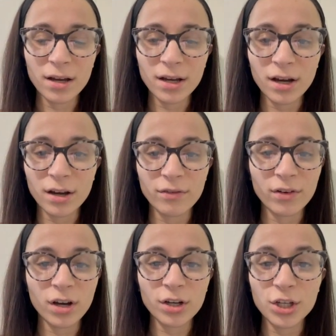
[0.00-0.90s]
of
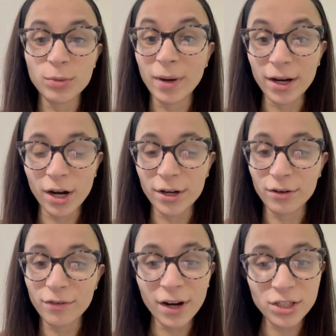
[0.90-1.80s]
acute myocardial
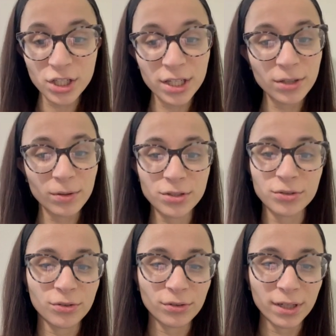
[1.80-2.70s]
infarction, also
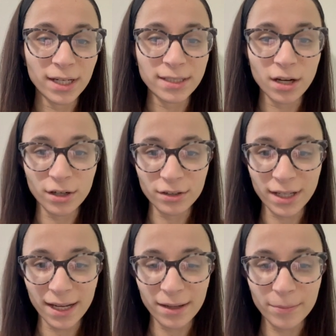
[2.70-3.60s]
known as a heart
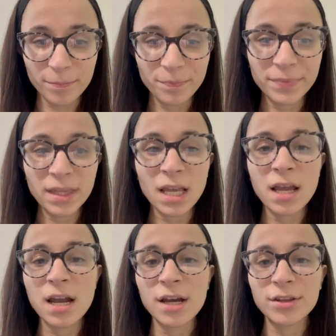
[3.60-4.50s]
attack.
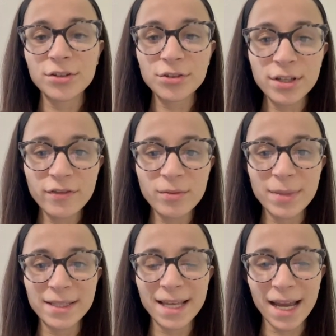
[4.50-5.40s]
There are two different
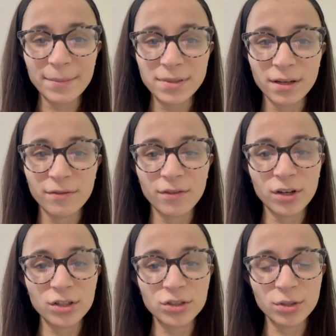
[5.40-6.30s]
main types of
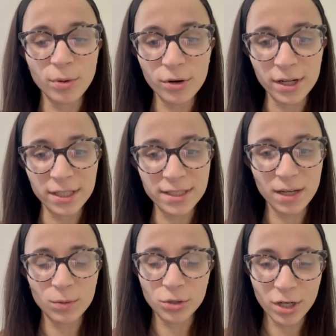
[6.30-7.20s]
troponins
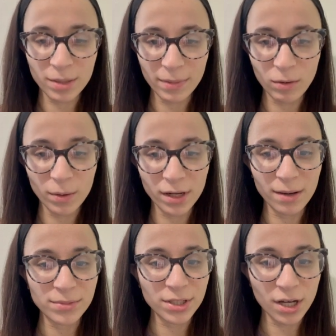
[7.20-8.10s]
that we're talking about when it
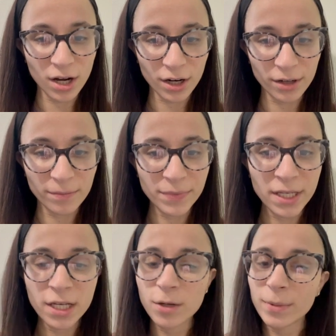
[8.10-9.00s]
comes to the heart.
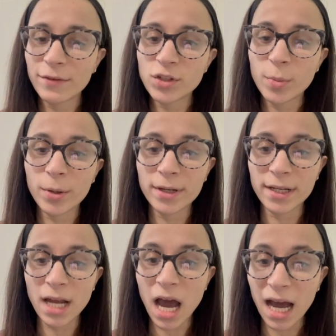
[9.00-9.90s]
We have
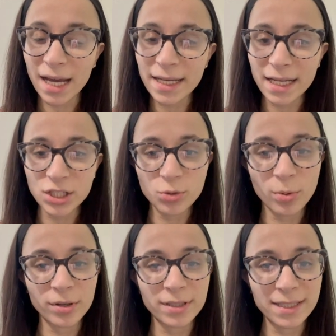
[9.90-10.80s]
troponin I and
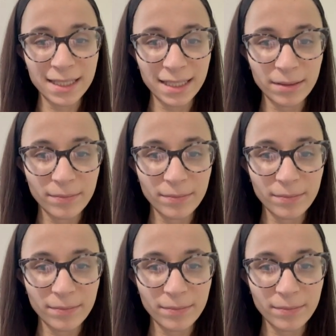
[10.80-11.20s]
troponin T.